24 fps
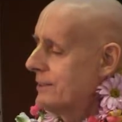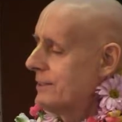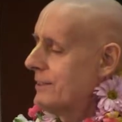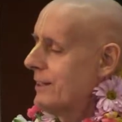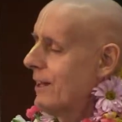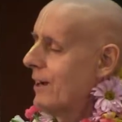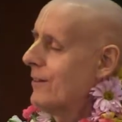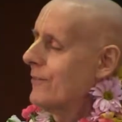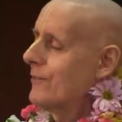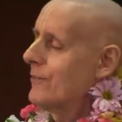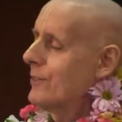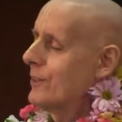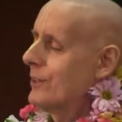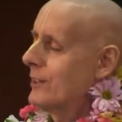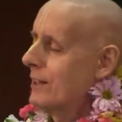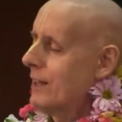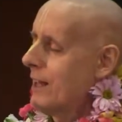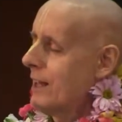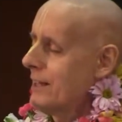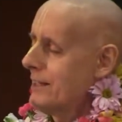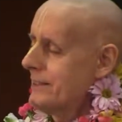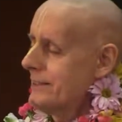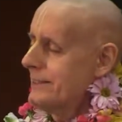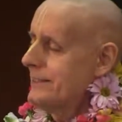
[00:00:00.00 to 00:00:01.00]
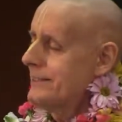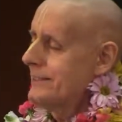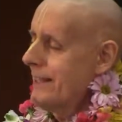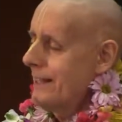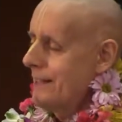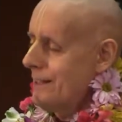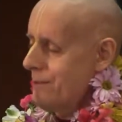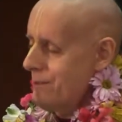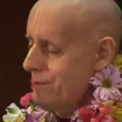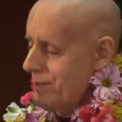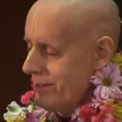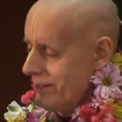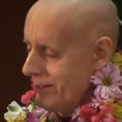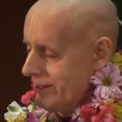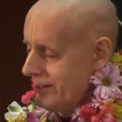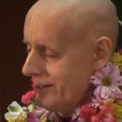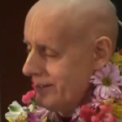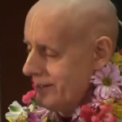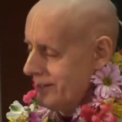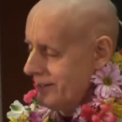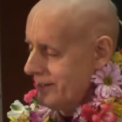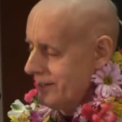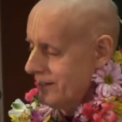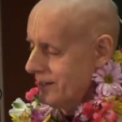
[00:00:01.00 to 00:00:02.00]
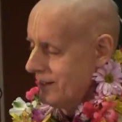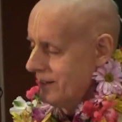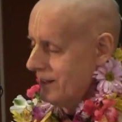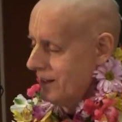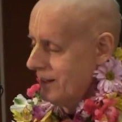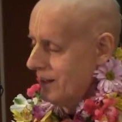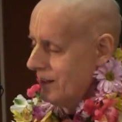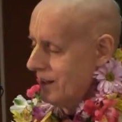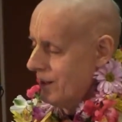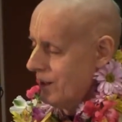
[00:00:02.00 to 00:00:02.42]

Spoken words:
self-realized sages